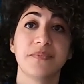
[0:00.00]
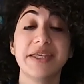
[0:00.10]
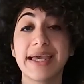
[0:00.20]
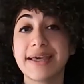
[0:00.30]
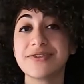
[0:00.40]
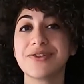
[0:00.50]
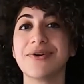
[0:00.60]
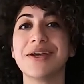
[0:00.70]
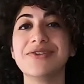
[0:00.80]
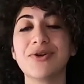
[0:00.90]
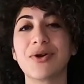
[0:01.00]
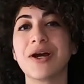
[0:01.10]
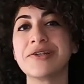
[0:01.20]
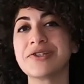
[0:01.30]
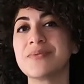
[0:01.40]
The answer is your
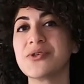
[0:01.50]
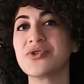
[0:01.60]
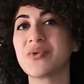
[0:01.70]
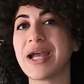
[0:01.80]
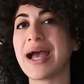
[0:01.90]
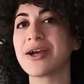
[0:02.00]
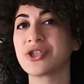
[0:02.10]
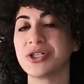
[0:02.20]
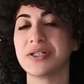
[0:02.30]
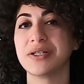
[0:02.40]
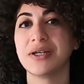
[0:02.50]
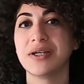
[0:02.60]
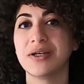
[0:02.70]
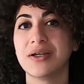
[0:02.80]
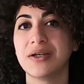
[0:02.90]
customer's reaction
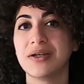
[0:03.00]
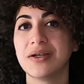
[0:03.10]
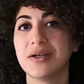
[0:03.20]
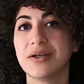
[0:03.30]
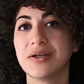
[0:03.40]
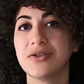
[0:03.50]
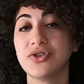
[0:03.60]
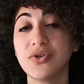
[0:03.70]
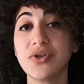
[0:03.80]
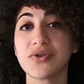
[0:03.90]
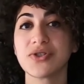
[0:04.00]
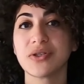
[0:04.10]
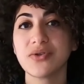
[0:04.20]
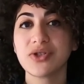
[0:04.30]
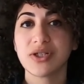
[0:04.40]
to your
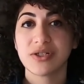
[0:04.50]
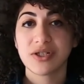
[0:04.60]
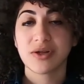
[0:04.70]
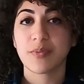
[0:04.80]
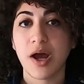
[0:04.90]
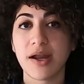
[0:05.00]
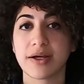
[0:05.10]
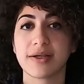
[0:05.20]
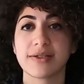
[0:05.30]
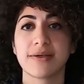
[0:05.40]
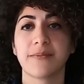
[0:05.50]
solution, to your product.